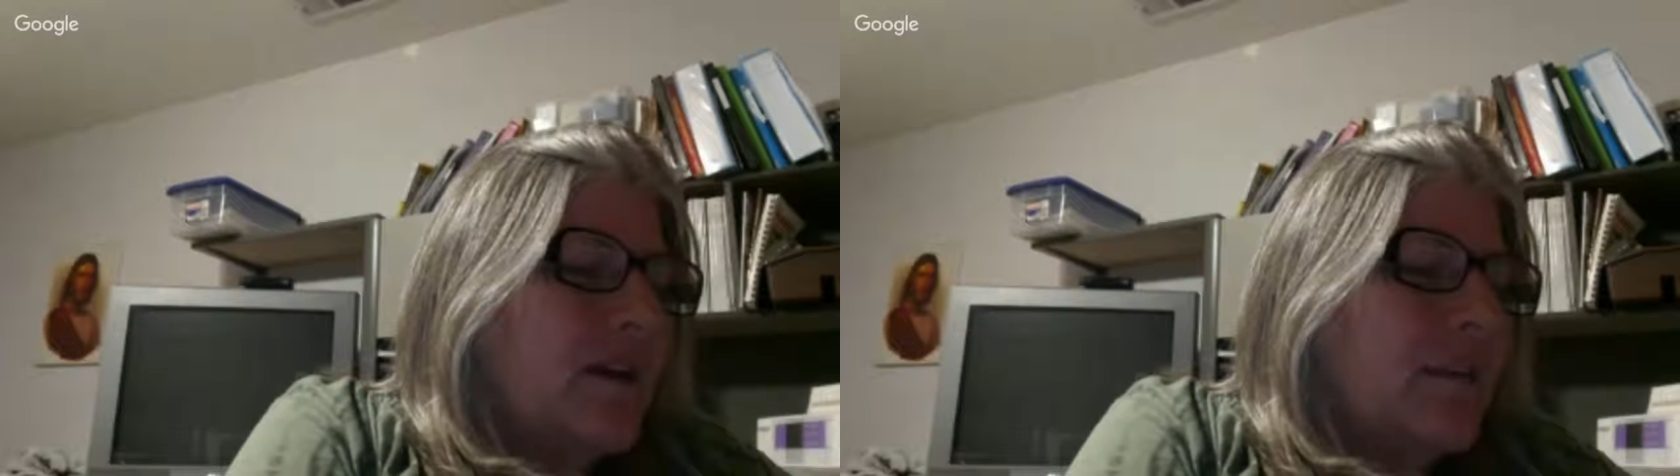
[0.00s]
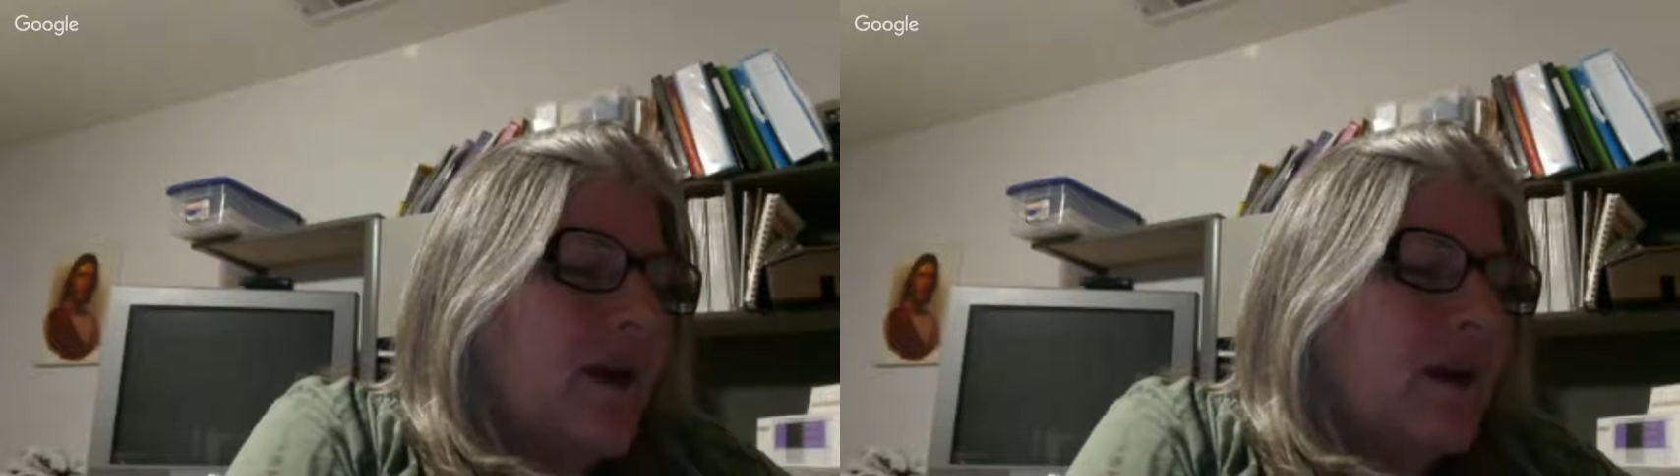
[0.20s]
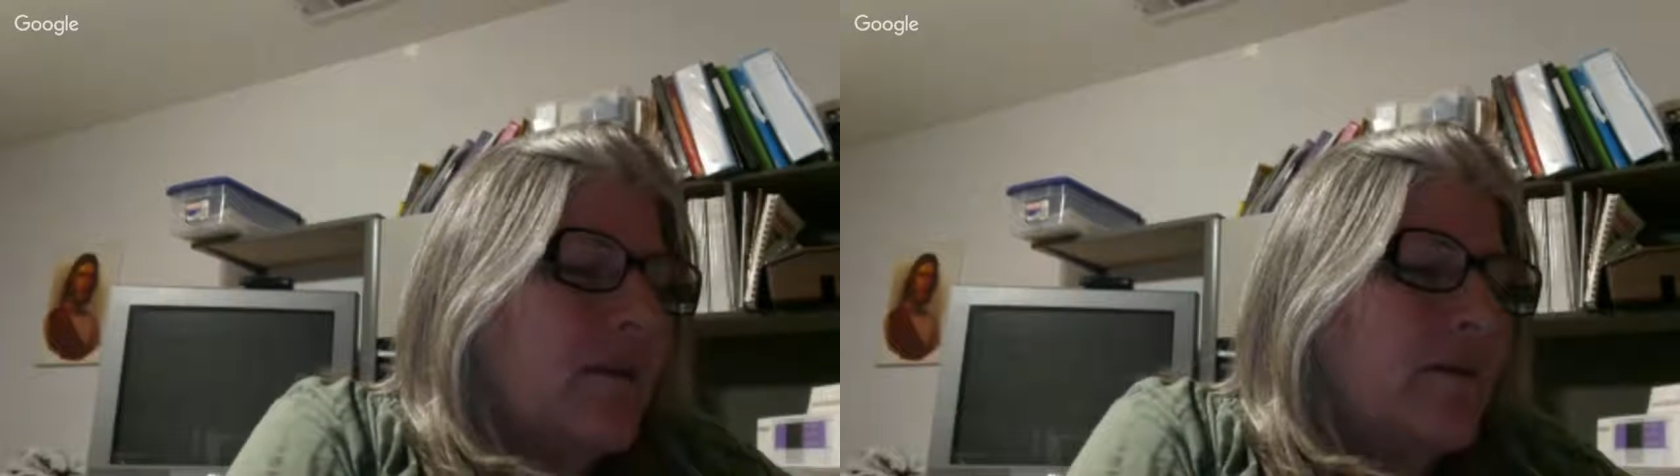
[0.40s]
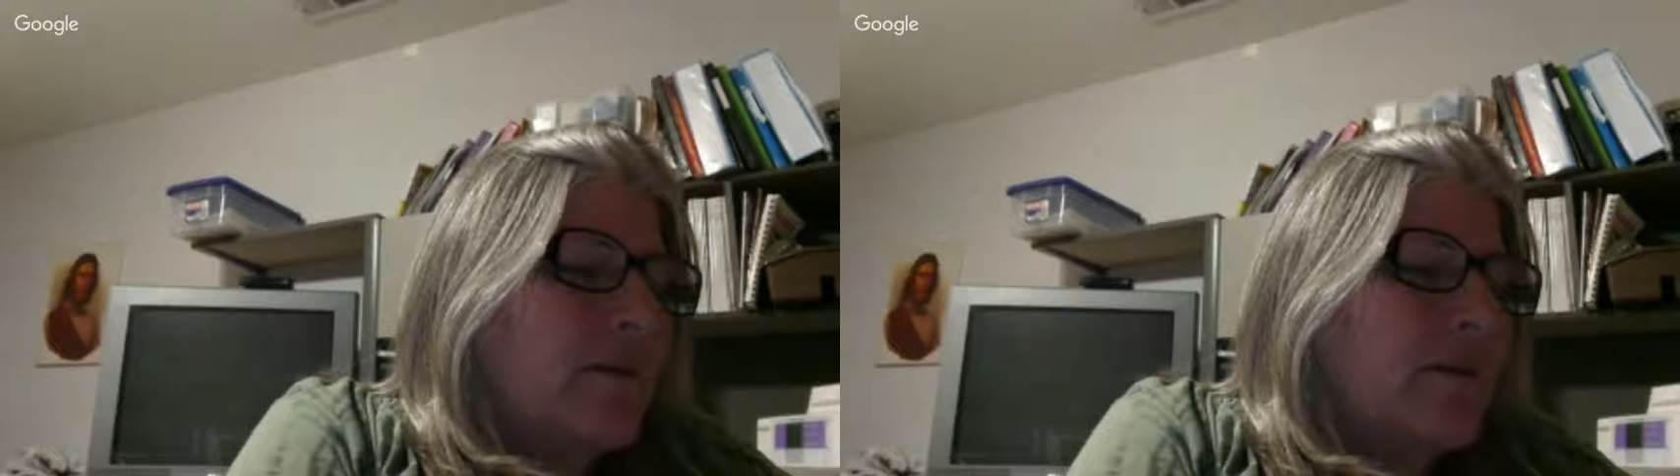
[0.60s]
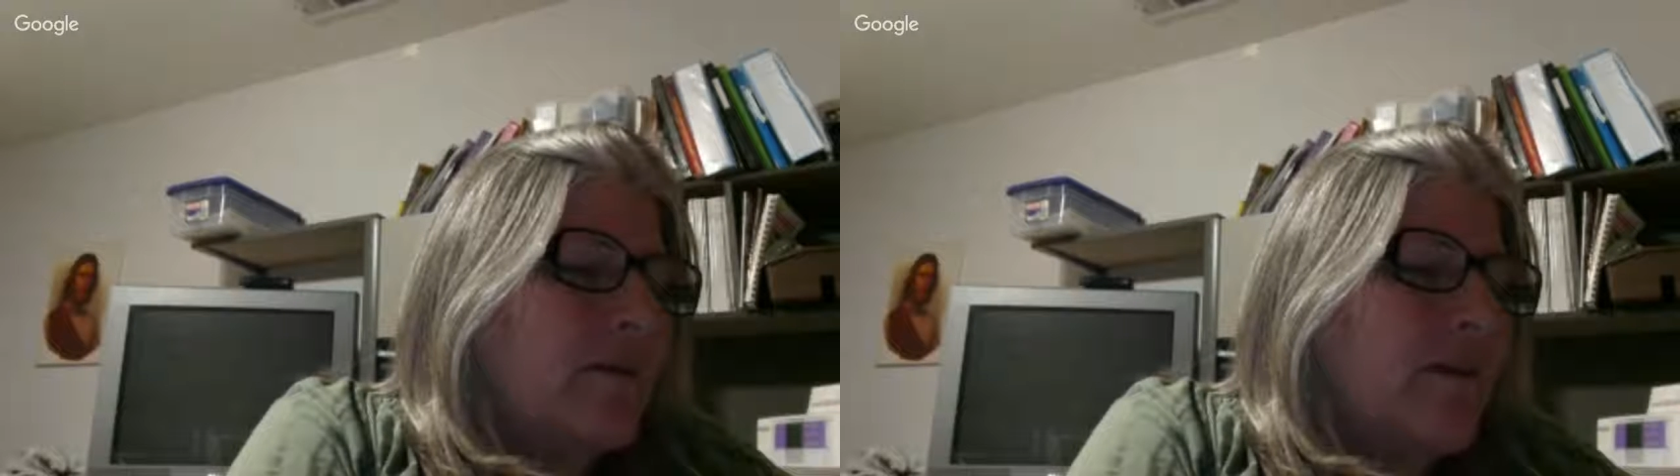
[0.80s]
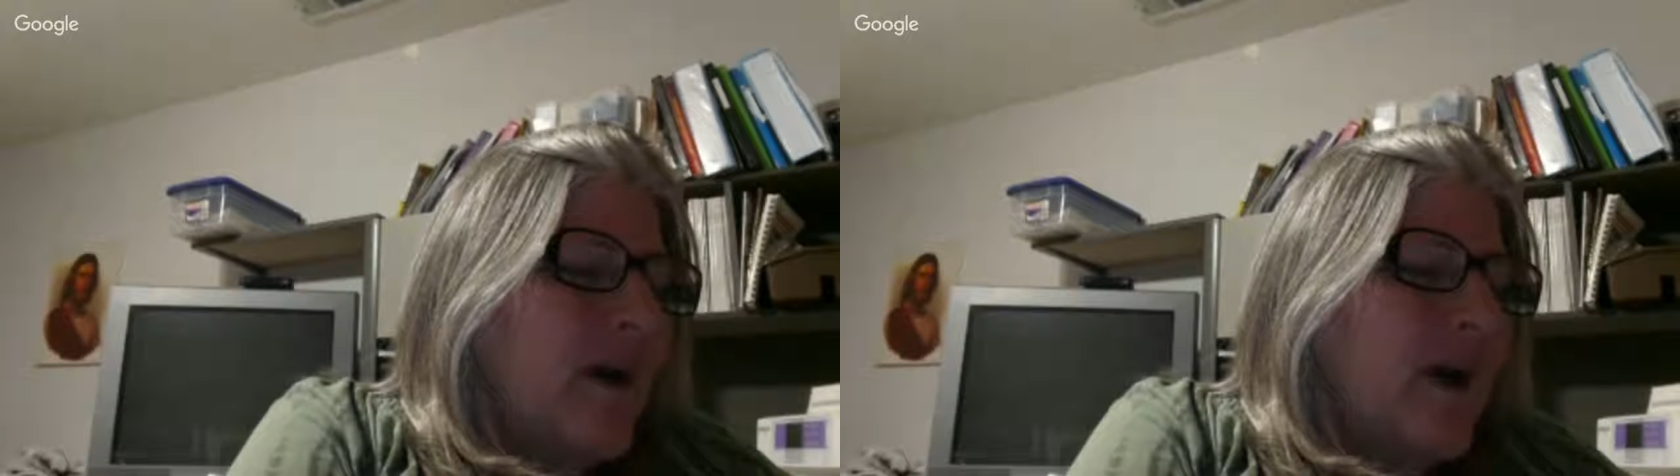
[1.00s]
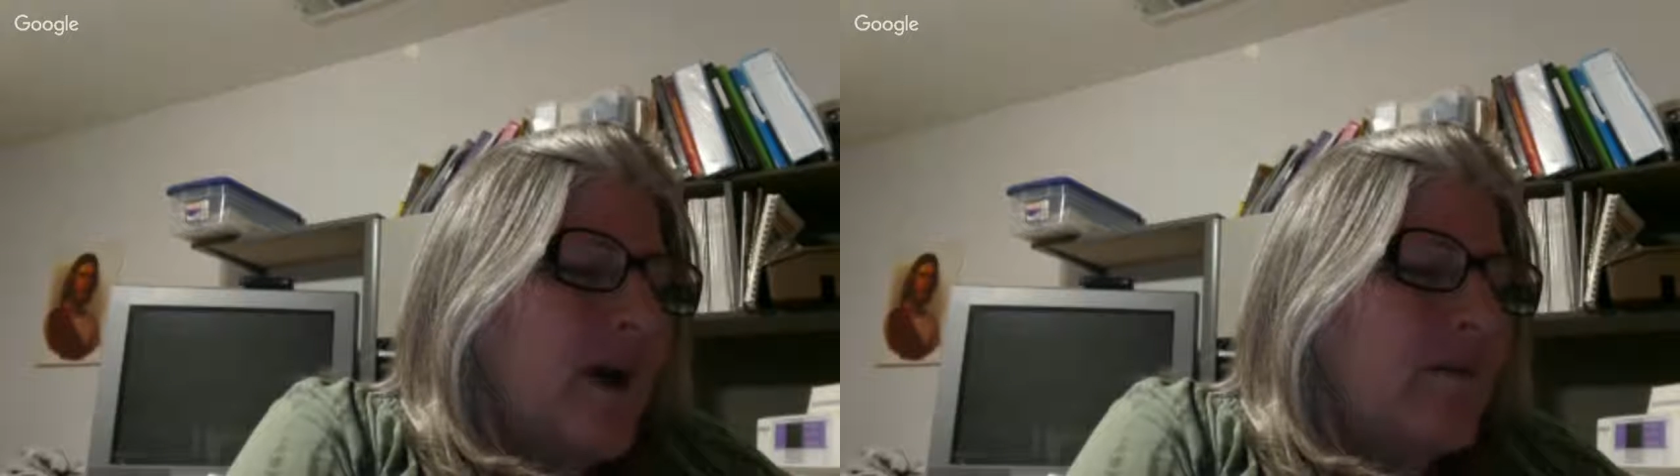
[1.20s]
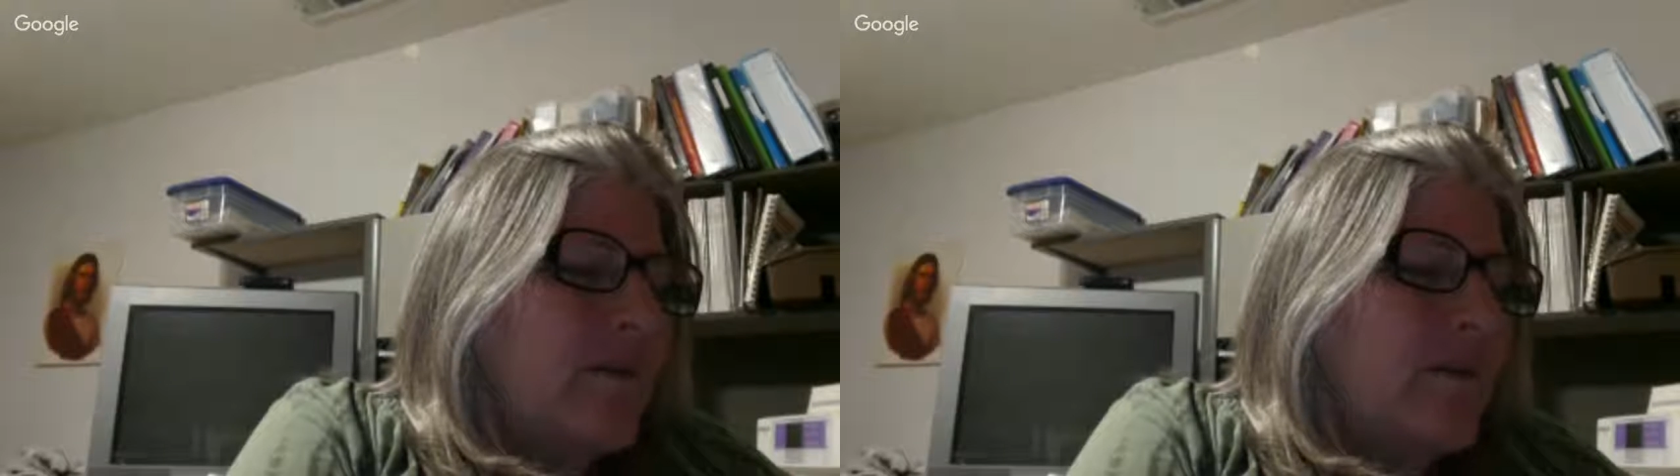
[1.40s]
bottom, it's the 5